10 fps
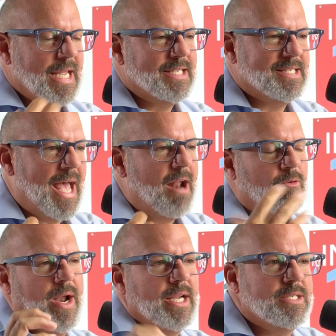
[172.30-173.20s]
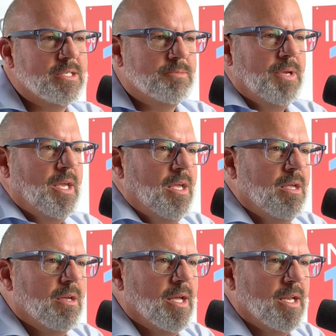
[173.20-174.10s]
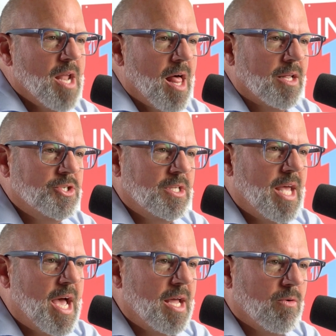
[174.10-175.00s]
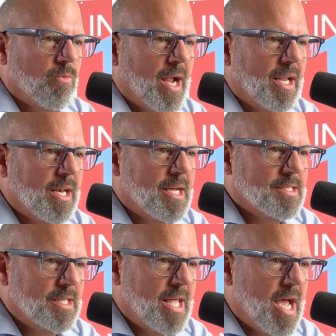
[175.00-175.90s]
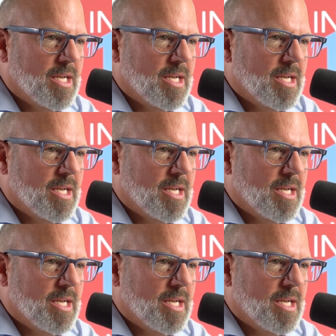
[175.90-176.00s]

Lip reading: Is that racist, me acknowledging that, recognizing